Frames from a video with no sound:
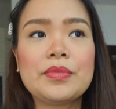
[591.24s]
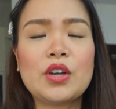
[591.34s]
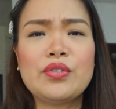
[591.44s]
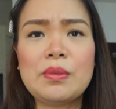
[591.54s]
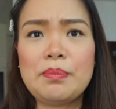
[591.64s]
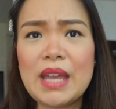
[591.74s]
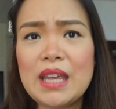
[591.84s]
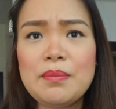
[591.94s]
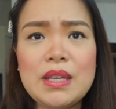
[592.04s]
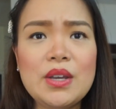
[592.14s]
of the
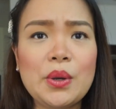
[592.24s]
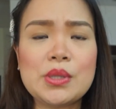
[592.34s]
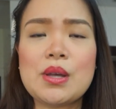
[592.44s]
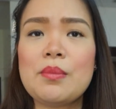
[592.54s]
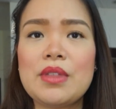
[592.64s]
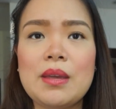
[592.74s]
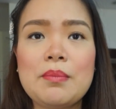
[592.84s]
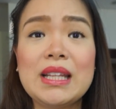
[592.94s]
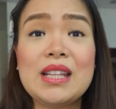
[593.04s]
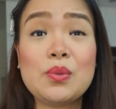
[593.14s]
baby or something,
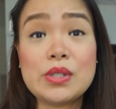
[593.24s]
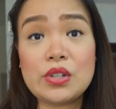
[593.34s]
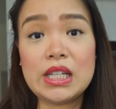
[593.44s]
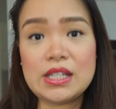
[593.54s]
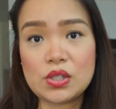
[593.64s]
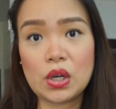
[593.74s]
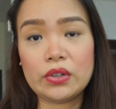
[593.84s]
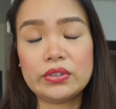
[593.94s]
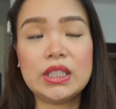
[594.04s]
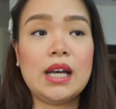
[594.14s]
but it was really
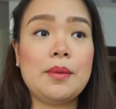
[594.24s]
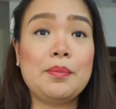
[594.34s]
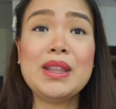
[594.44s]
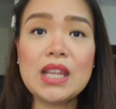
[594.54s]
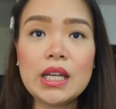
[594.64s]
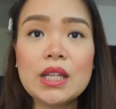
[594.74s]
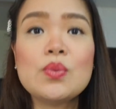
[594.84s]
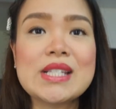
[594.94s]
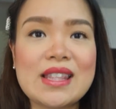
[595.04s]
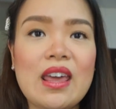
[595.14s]
soft. But it
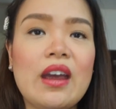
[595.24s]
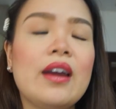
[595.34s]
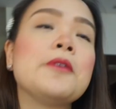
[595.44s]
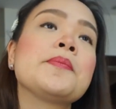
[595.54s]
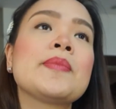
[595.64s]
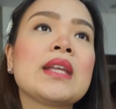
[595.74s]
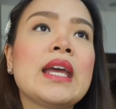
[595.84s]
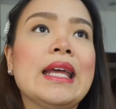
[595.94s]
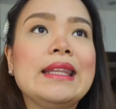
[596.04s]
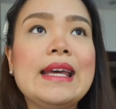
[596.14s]
was there.
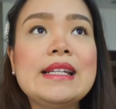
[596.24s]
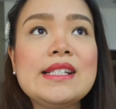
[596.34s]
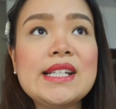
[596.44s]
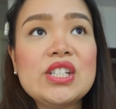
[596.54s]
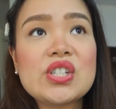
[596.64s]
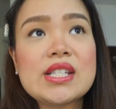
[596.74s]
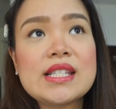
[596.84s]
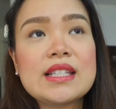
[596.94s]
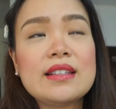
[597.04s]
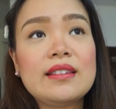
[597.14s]
Then she just
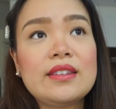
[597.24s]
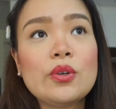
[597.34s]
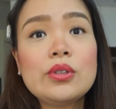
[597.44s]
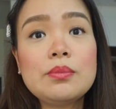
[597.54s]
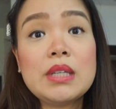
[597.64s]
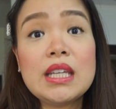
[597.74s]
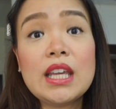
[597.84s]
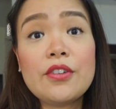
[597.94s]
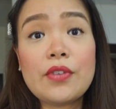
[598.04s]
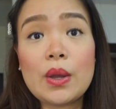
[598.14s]
told me
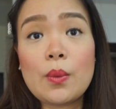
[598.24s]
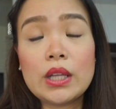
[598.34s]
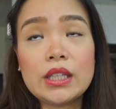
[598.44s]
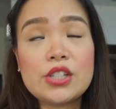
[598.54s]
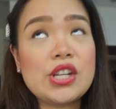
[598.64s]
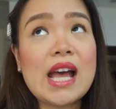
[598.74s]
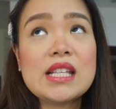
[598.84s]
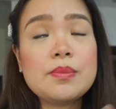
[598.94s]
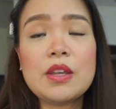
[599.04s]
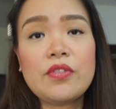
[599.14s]
if I wanted, she
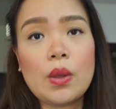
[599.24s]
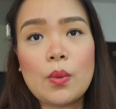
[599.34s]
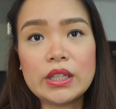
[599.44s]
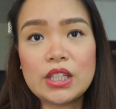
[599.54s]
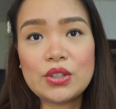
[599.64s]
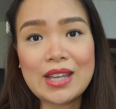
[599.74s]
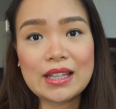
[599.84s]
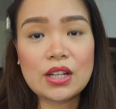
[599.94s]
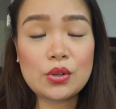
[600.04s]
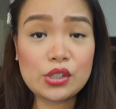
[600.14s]
asked me if I wanted to
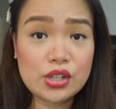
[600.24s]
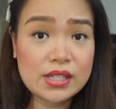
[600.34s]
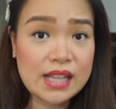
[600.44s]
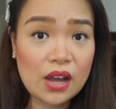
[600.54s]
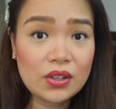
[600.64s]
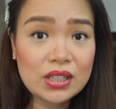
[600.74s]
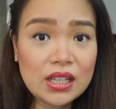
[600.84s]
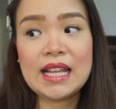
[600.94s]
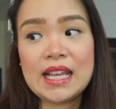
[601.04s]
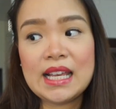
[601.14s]
get an ultrasound.
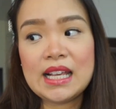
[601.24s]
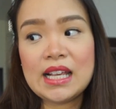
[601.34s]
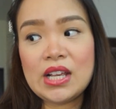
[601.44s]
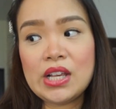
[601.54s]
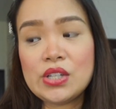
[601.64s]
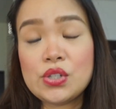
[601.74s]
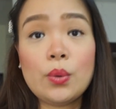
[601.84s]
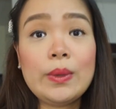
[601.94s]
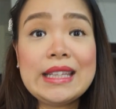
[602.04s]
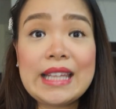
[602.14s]
So
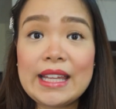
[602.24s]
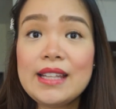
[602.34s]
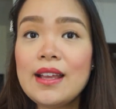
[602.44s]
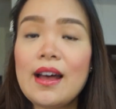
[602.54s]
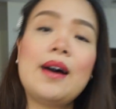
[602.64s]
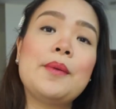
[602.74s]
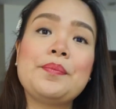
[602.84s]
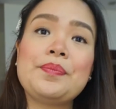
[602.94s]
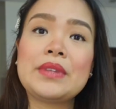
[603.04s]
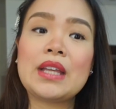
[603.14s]
we did.
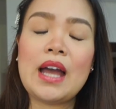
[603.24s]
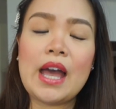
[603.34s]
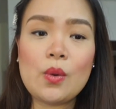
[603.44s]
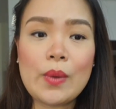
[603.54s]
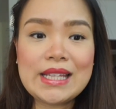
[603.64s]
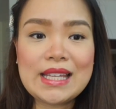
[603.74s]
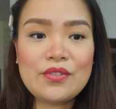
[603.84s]
I went in